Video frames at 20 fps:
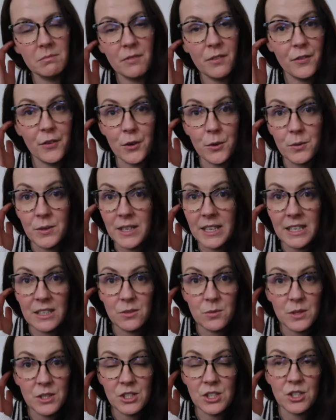
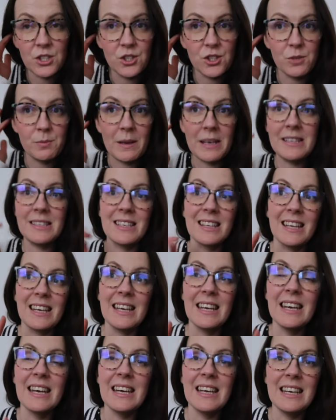foodies, which is just basically